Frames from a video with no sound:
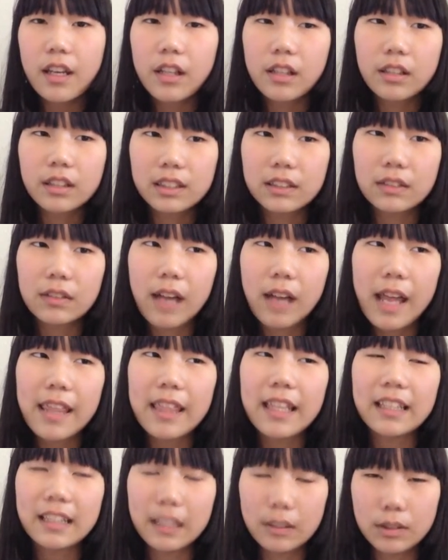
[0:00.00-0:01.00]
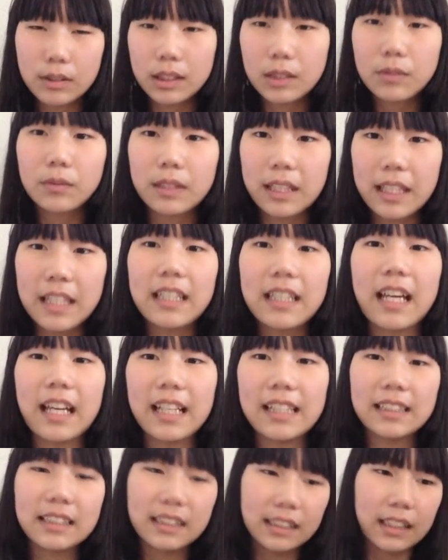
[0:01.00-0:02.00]
So I think that was really
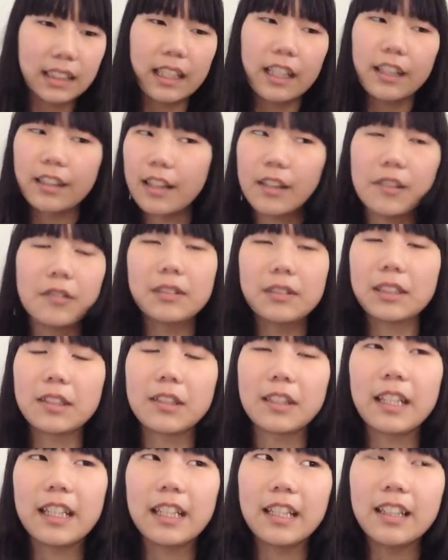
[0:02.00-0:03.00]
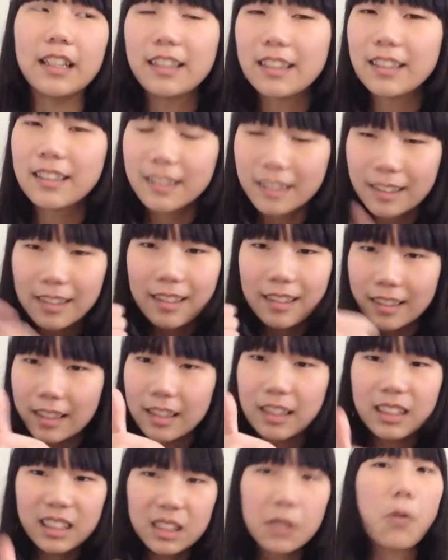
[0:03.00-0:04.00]
nice. Like, that was already
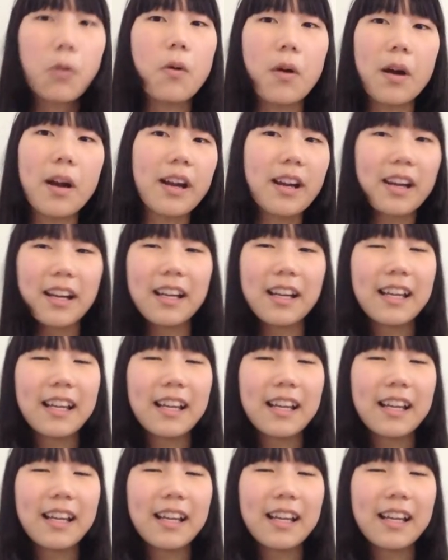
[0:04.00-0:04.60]
score.